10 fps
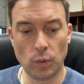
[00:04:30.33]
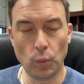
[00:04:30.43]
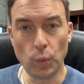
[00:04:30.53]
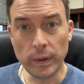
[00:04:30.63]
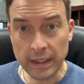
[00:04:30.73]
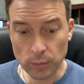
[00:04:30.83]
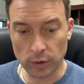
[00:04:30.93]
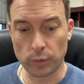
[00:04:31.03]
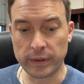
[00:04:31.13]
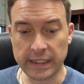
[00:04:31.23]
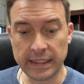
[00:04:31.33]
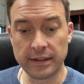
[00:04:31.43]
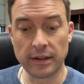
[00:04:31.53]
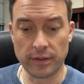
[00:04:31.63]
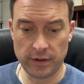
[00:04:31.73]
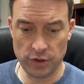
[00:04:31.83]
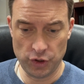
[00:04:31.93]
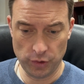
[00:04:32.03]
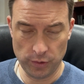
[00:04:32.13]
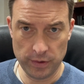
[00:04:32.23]
We will read the
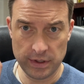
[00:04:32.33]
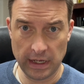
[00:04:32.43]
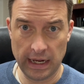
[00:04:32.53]
Jews